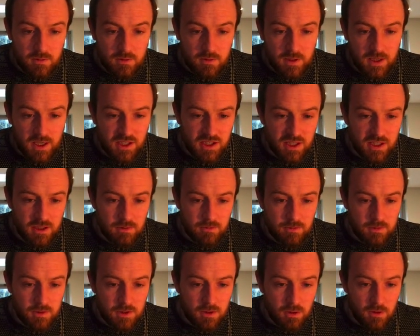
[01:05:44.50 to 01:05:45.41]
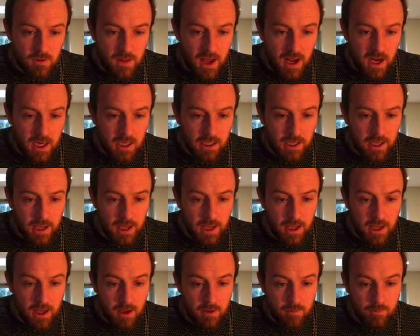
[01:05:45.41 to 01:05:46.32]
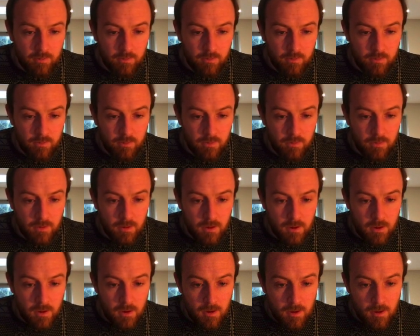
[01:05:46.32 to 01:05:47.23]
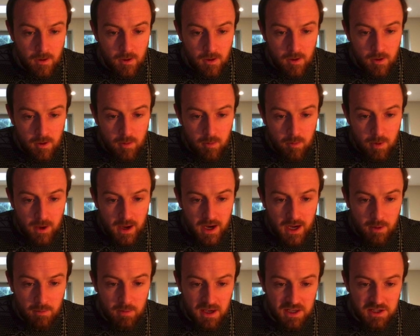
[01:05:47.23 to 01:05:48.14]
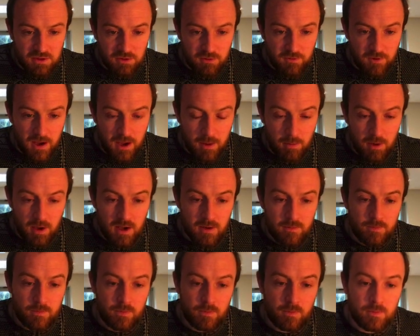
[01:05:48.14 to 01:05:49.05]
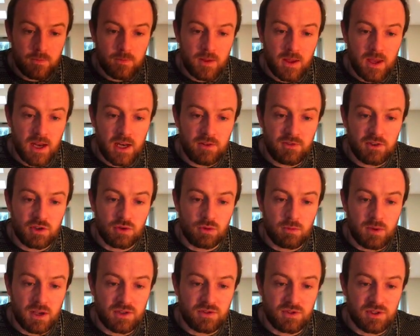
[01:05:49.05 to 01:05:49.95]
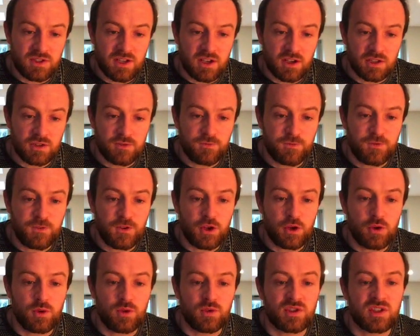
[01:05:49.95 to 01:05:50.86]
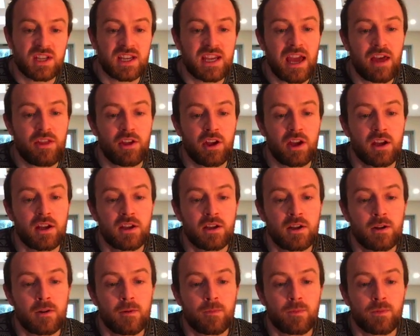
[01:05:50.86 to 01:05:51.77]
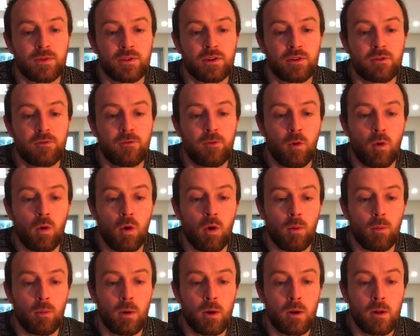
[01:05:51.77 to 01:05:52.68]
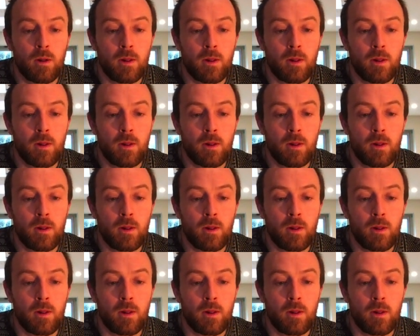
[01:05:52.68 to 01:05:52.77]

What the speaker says: actually, it's not that clear here. But in a muscle fiber, individual muscle cells fuse together to form